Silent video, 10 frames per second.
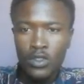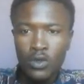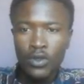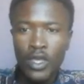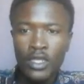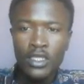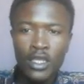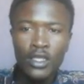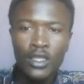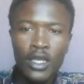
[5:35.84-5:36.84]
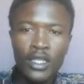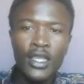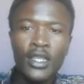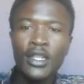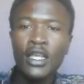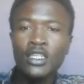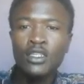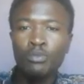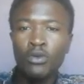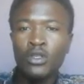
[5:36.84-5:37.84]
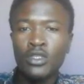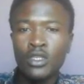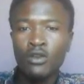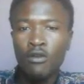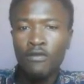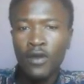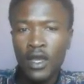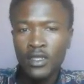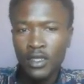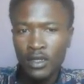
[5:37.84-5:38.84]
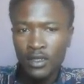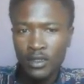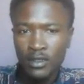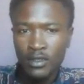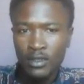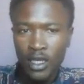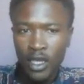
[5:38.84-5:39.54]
So they are saying that Hitler's policy of Anschluss